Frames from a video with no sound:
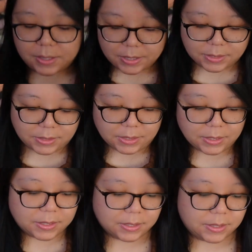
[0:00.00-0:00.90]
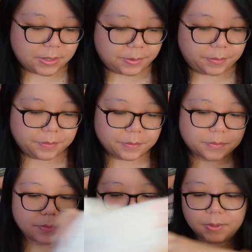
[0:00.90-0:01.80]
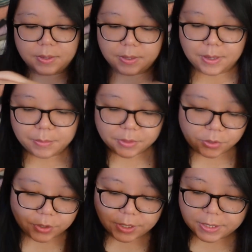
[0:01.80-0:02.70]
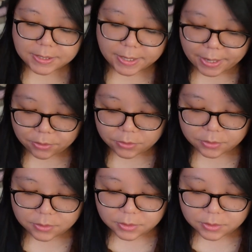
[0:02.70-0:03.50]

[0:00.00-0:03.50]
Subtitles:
Let's see let me turn it inside out.